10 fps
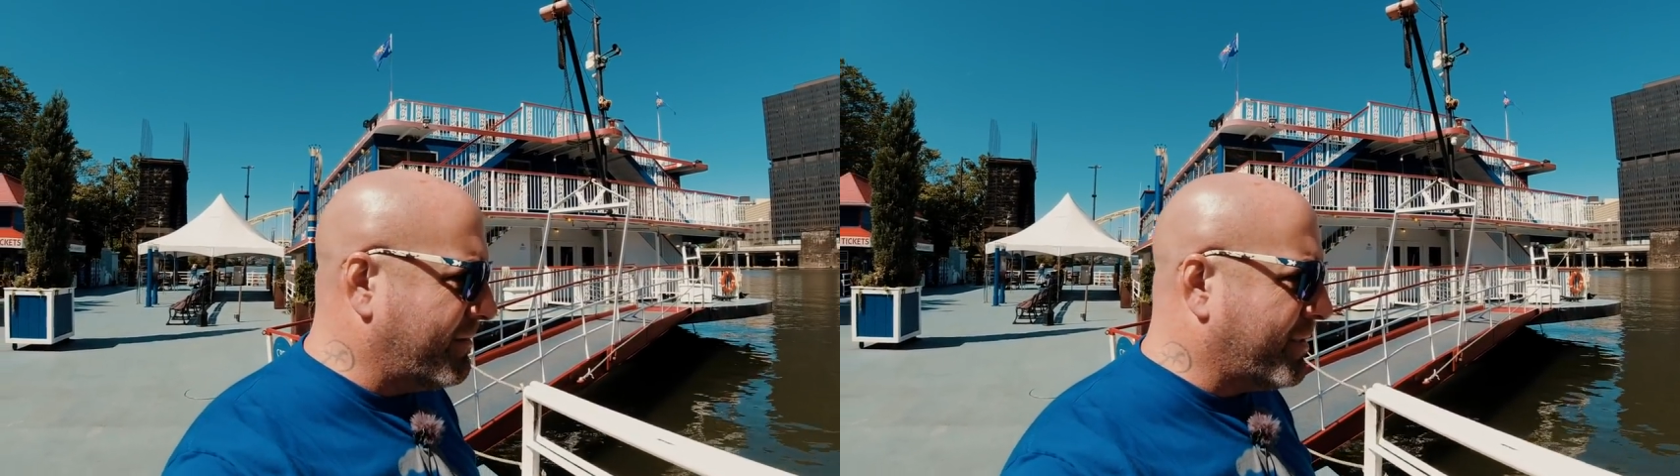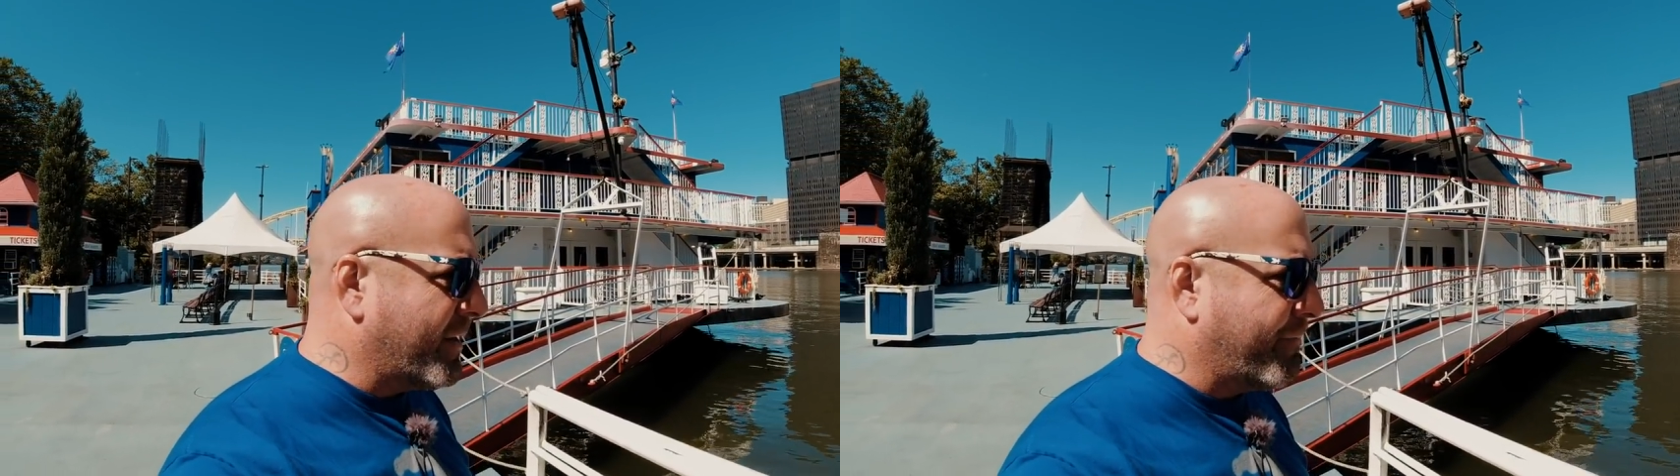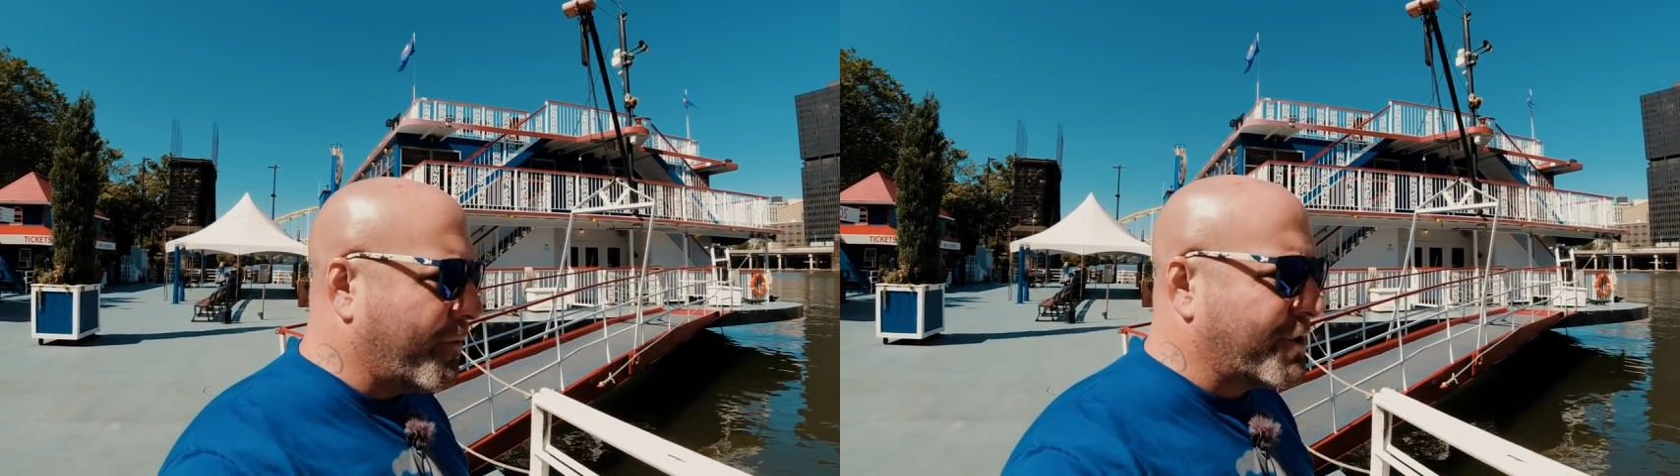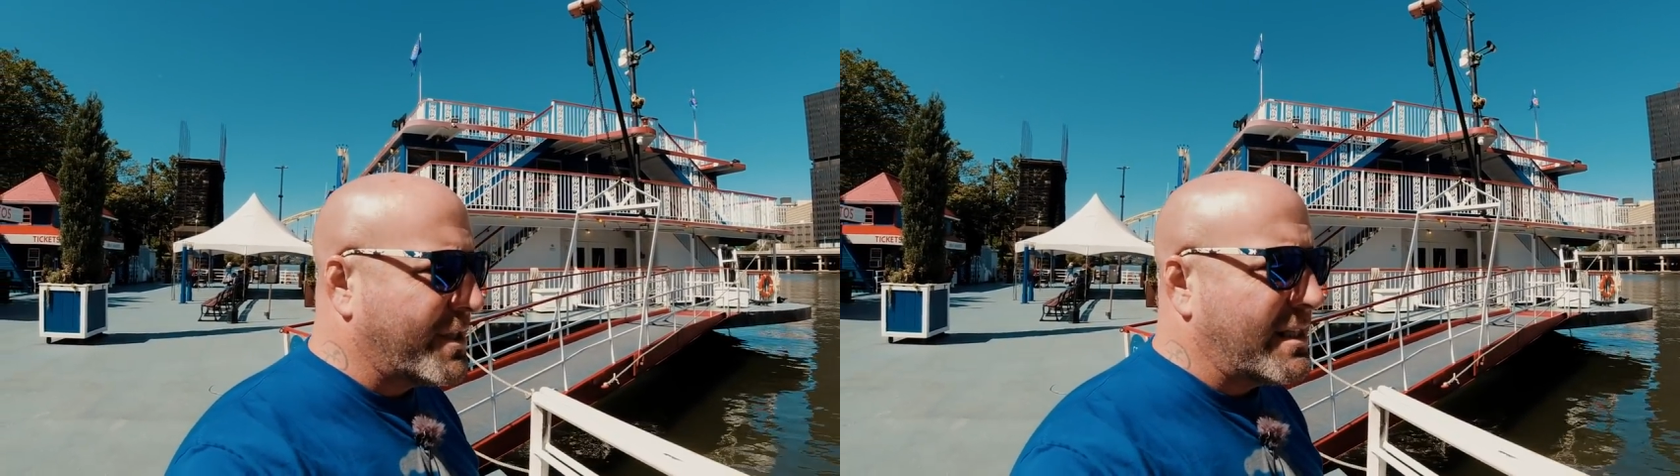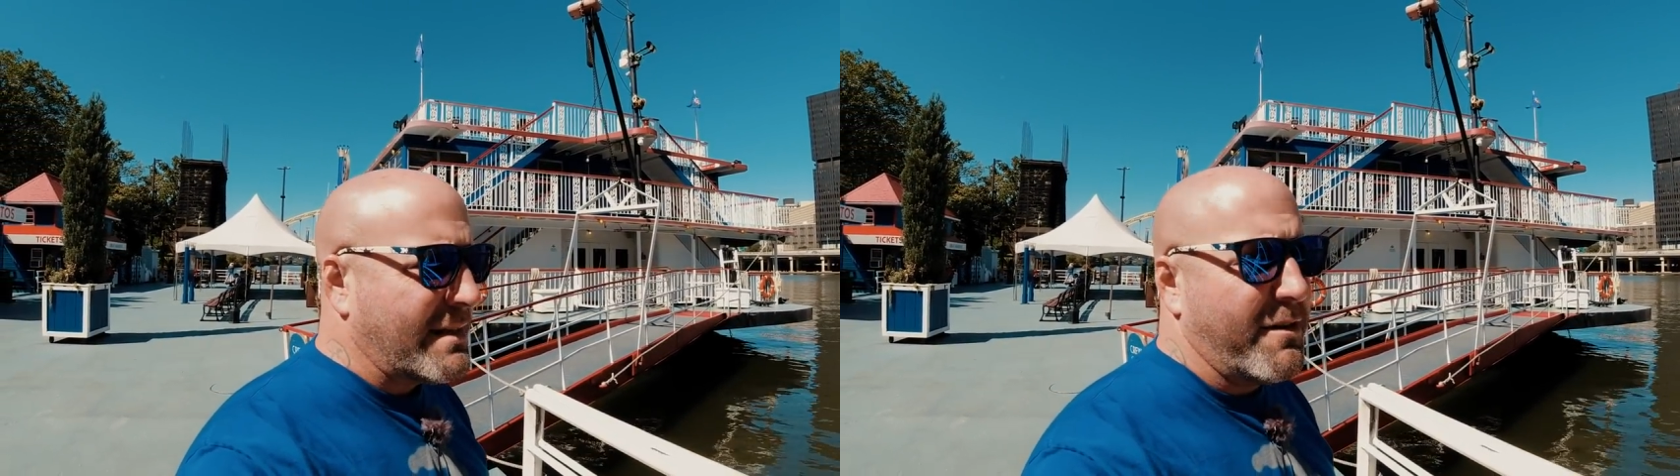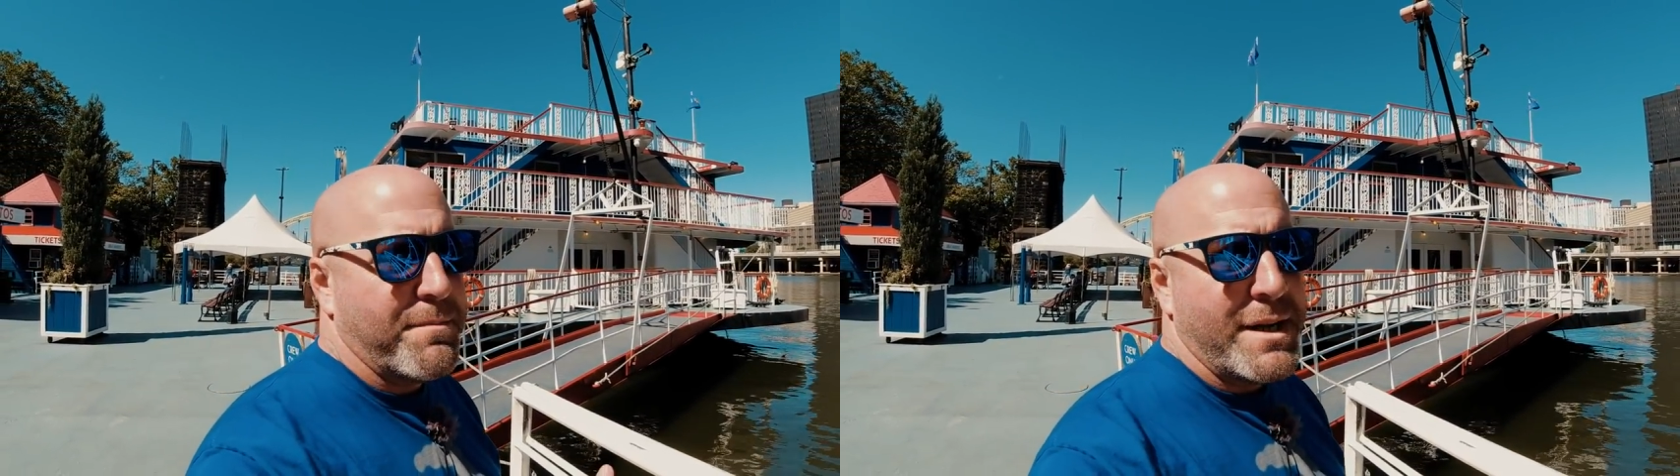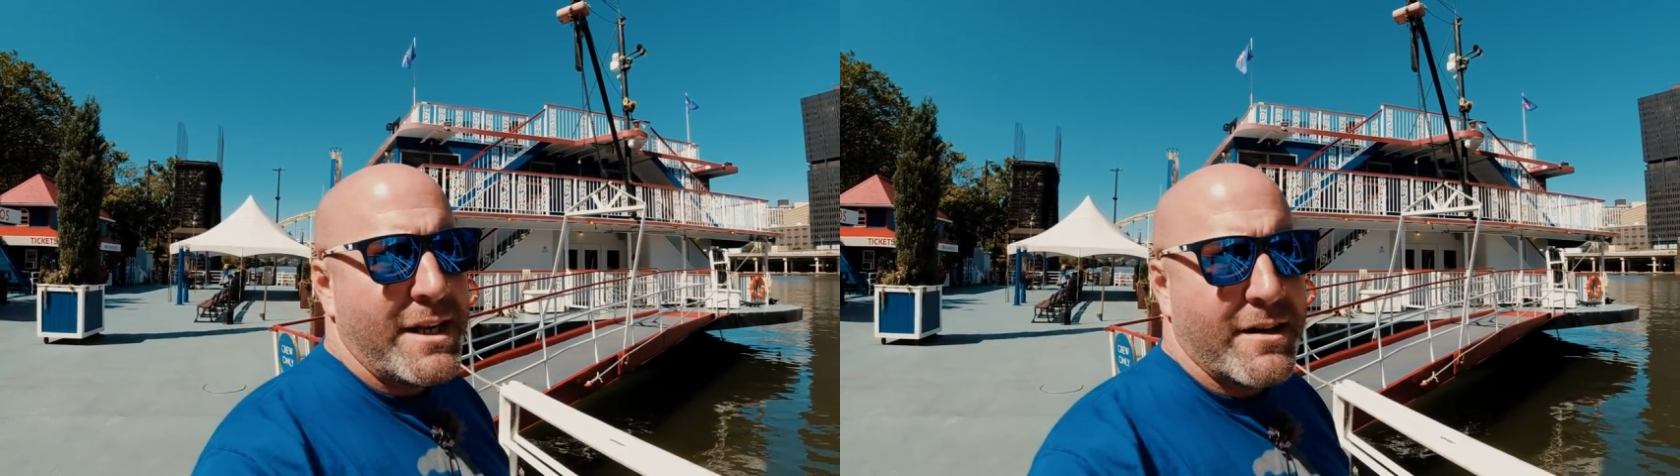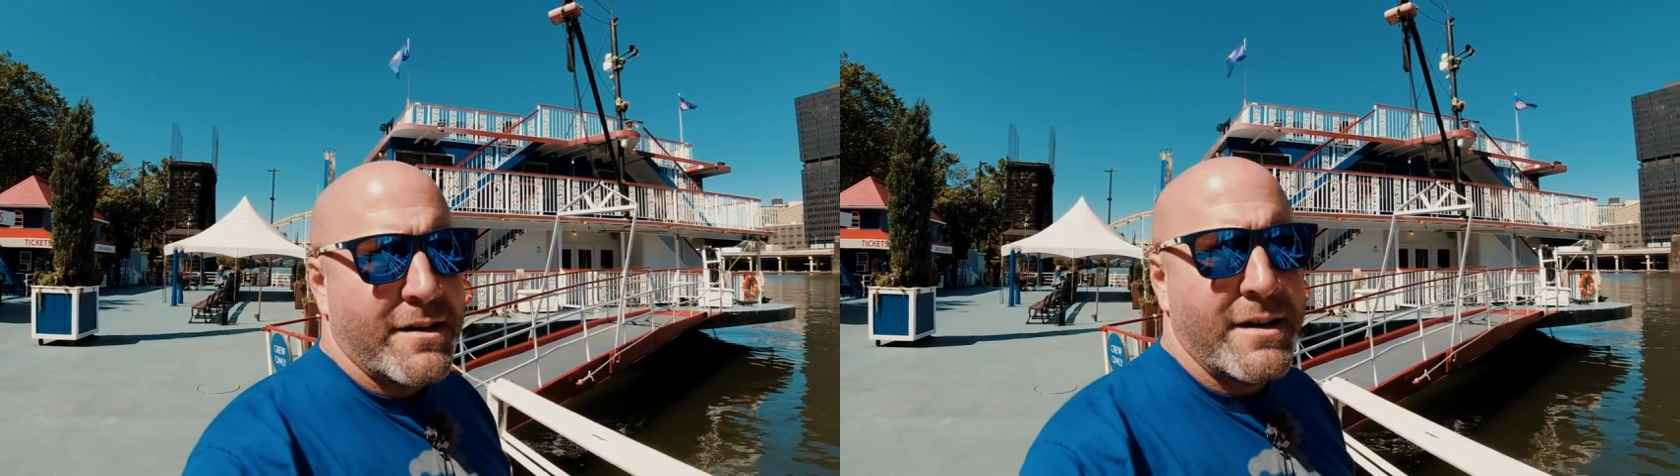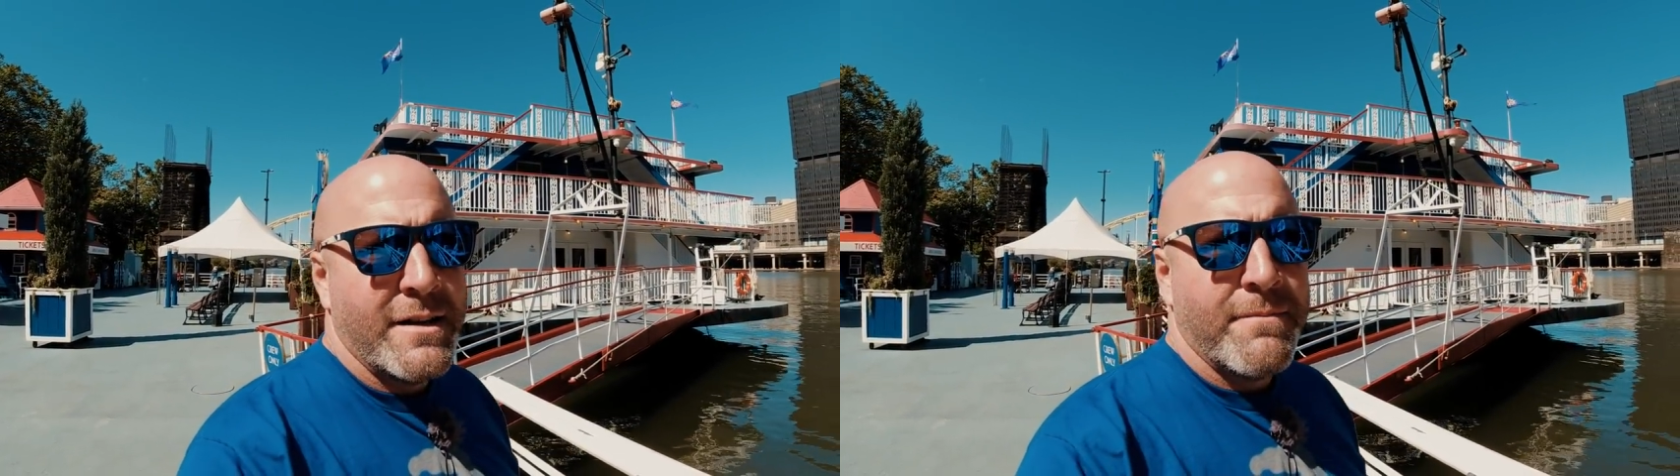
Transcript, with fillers: But unfortunately, each time I've been here,